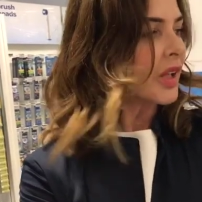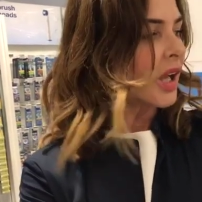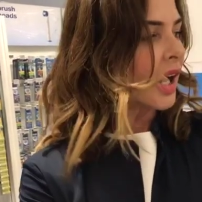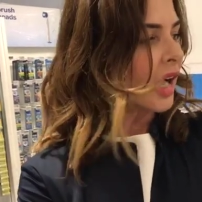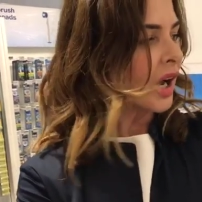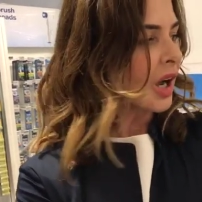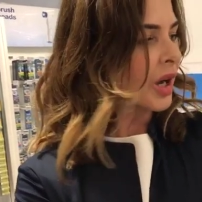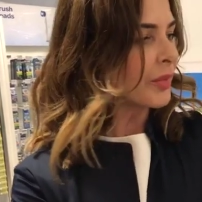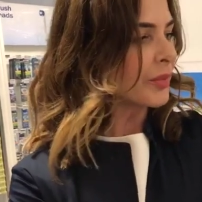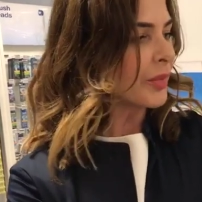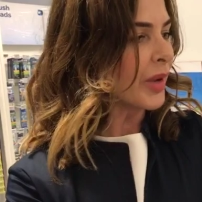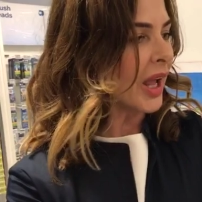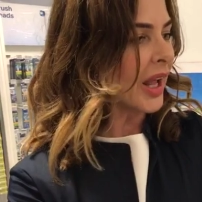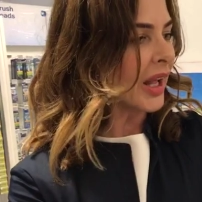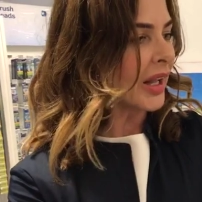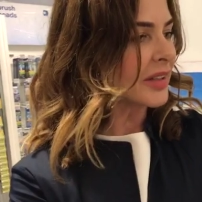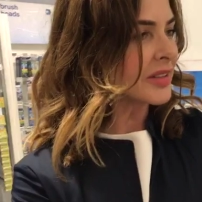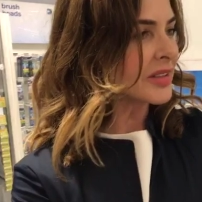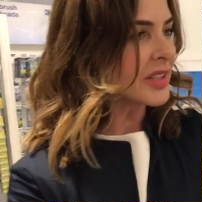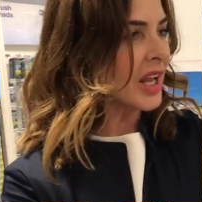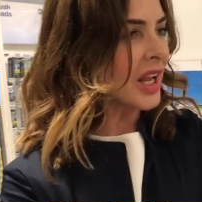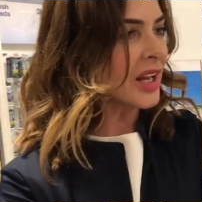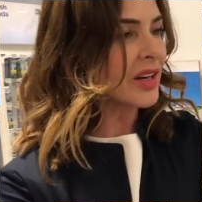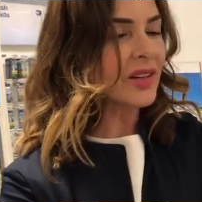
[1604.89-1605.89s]
um, and
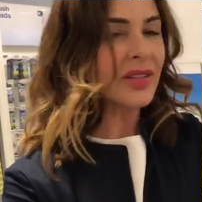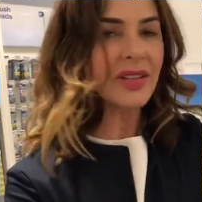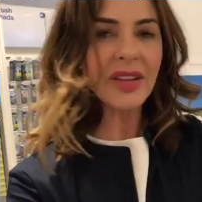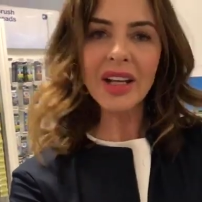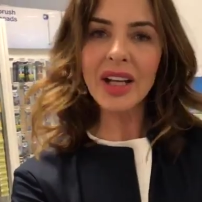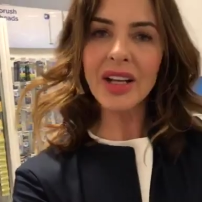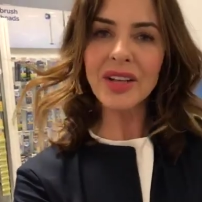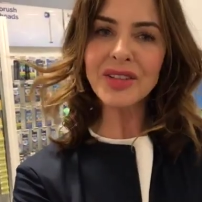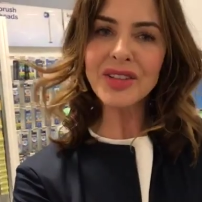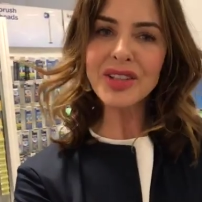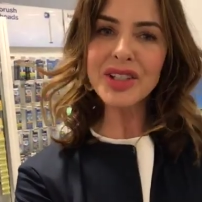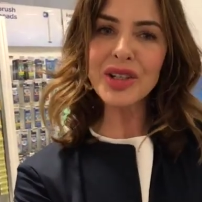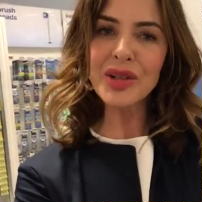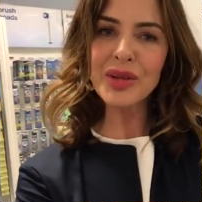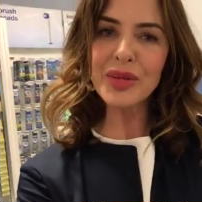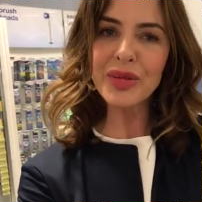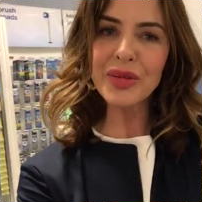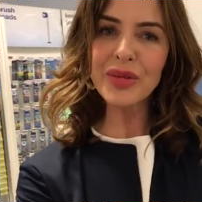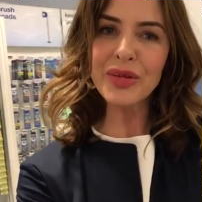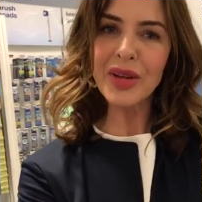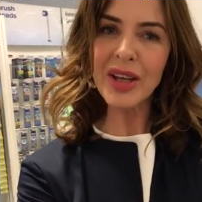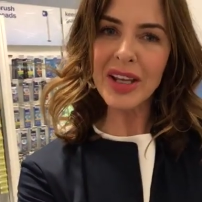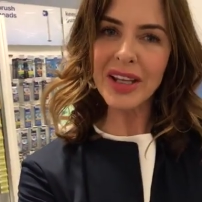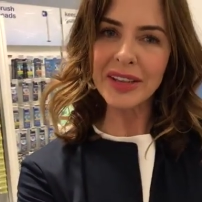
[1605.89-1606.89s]
anything else you
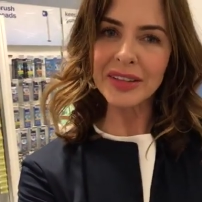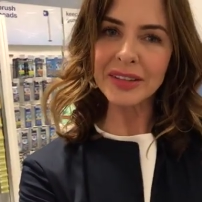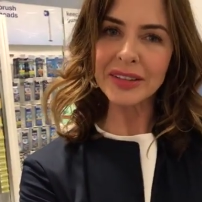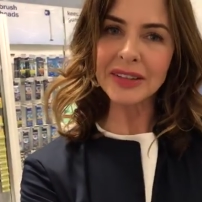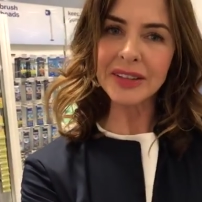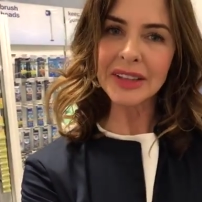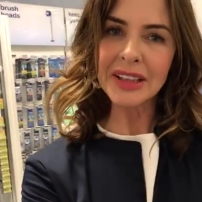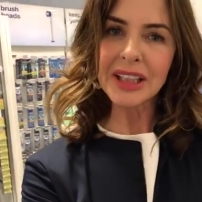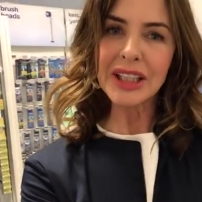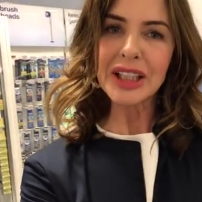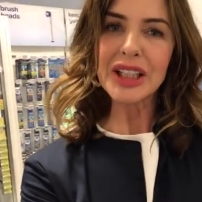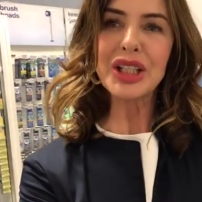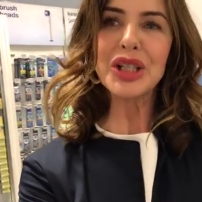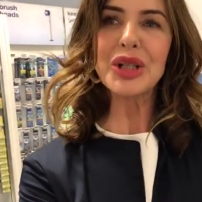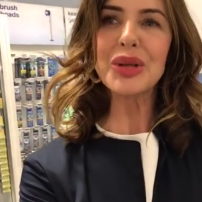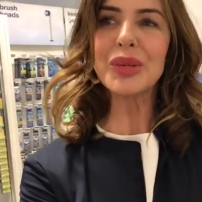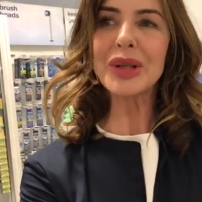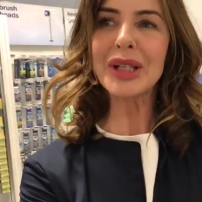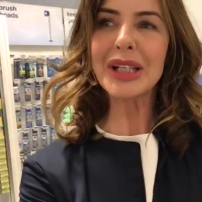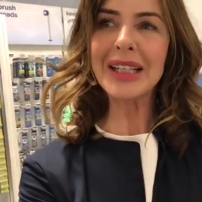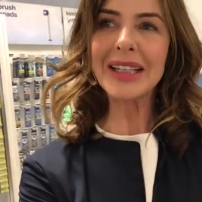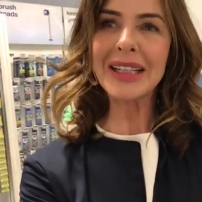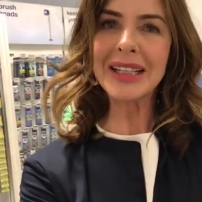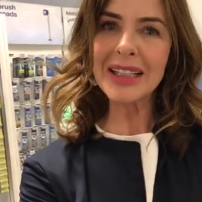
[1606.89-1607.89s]
feel you
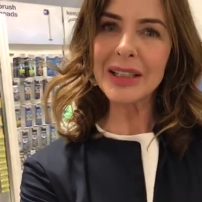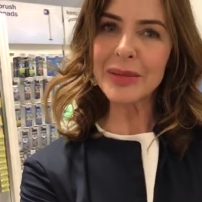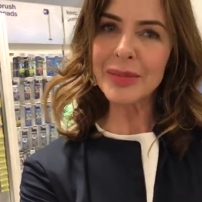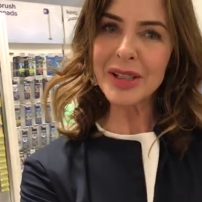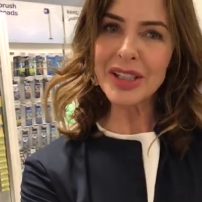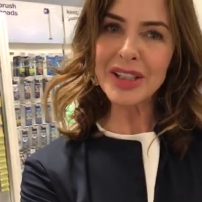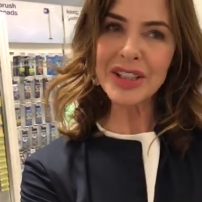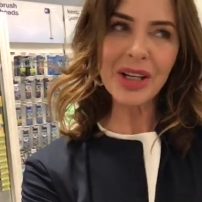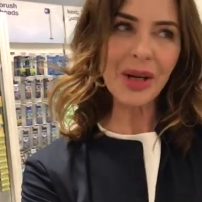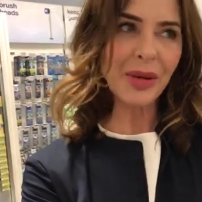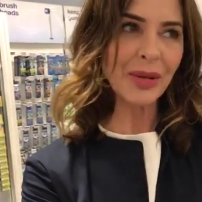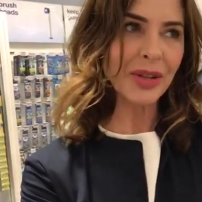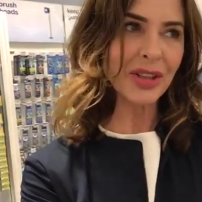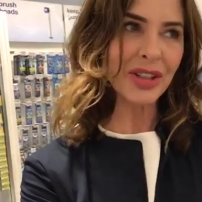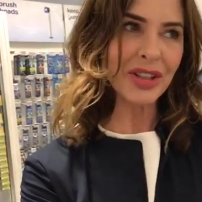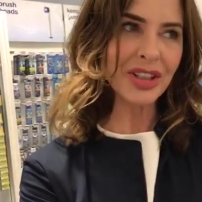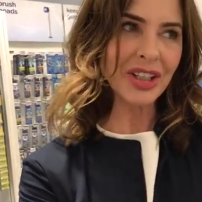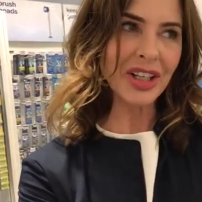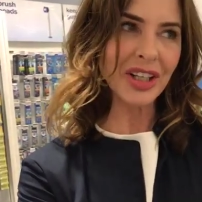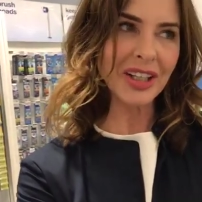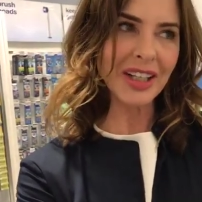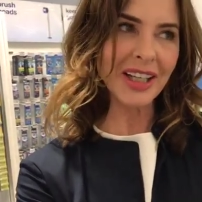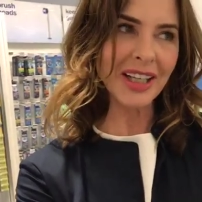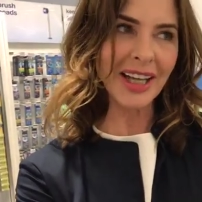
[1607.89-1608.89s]
would like me to go on a
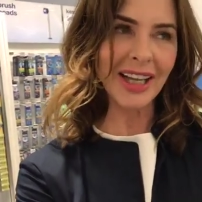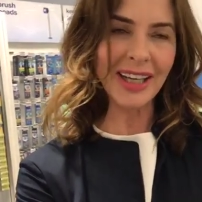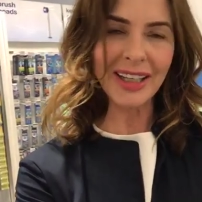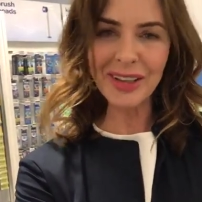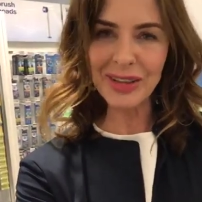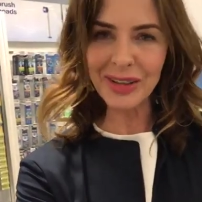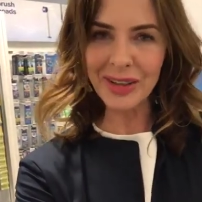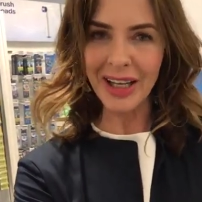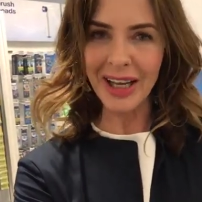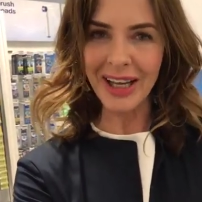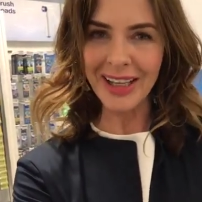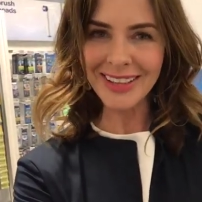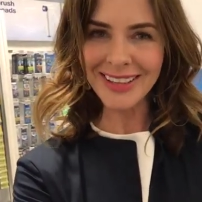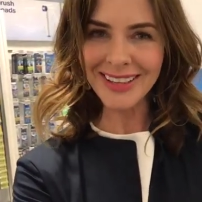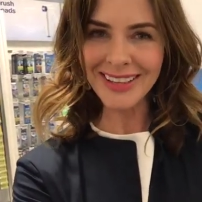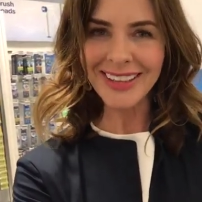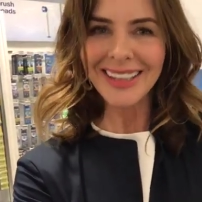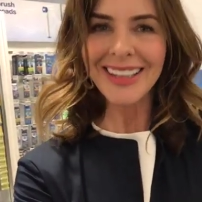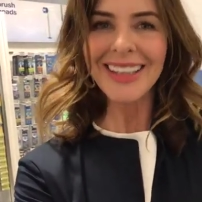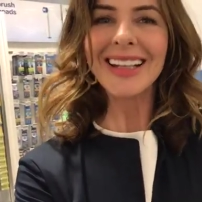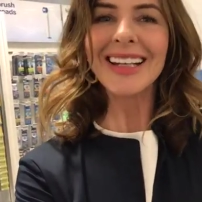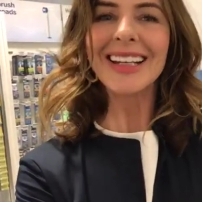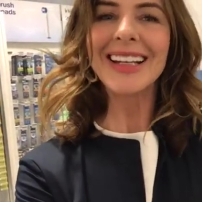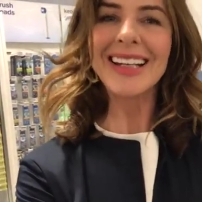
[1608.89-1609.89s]
journey and look at,
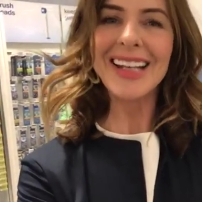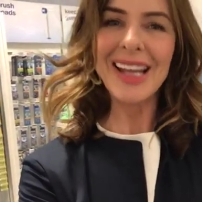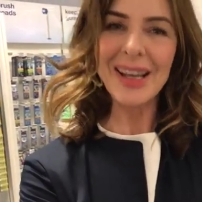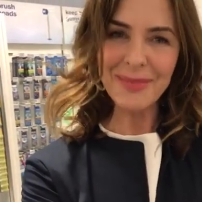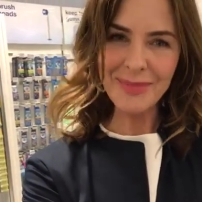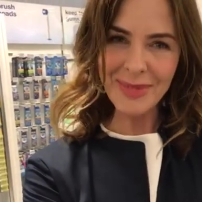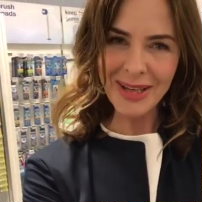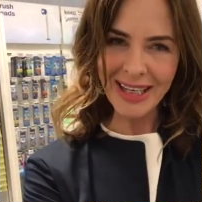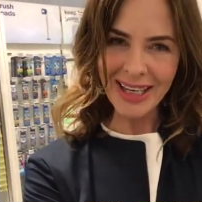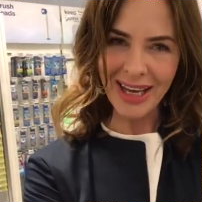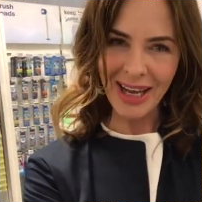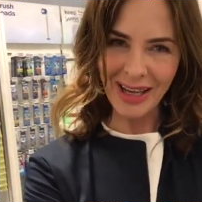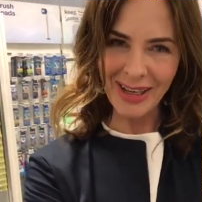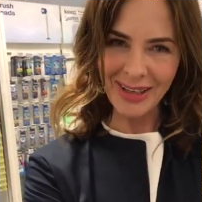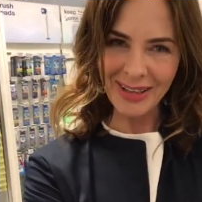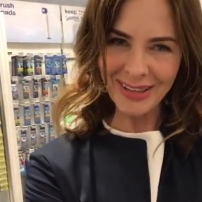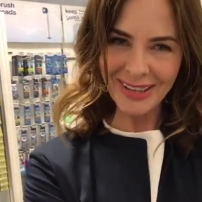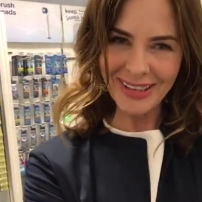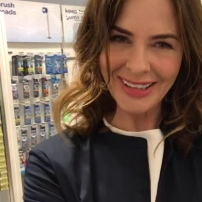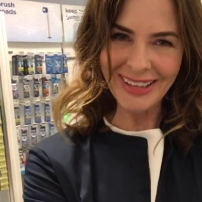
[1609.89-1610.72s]
let me know.